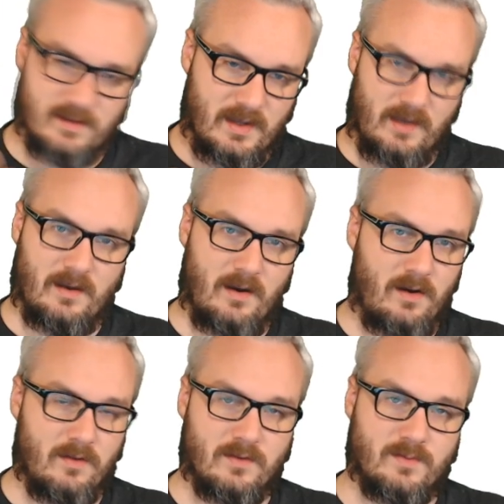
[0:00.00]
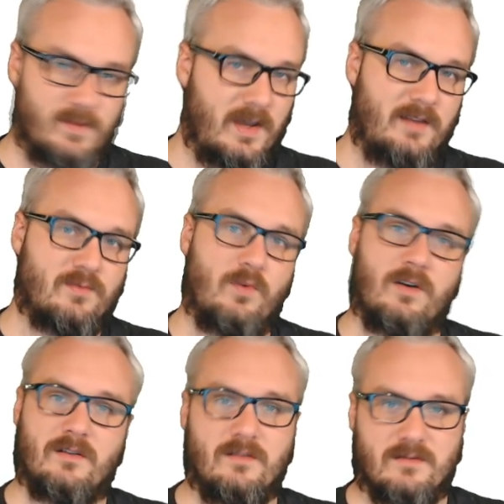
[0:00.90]
Think all those
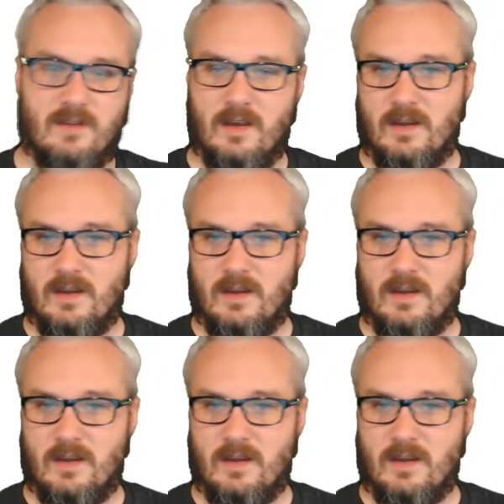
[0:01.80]
planeswalkers,